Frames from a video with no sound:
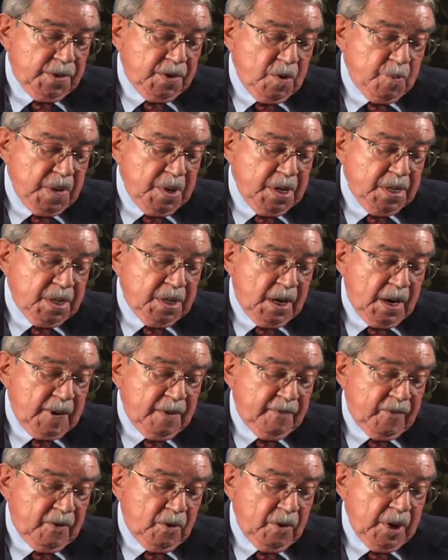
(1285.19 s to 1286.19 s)
to meet
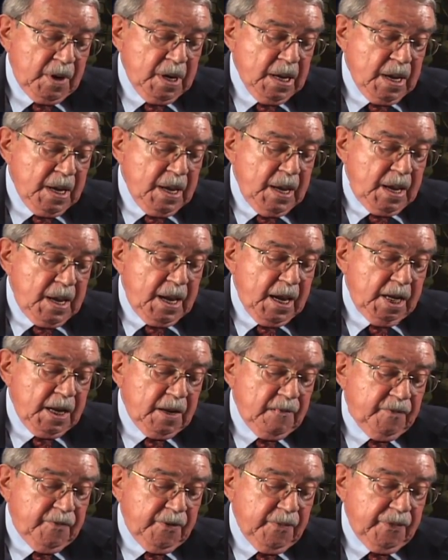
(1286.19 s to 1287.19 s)
convoy
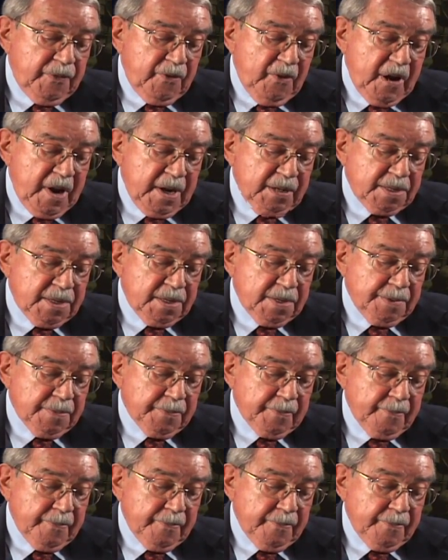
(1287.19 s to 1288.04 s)
headed for France.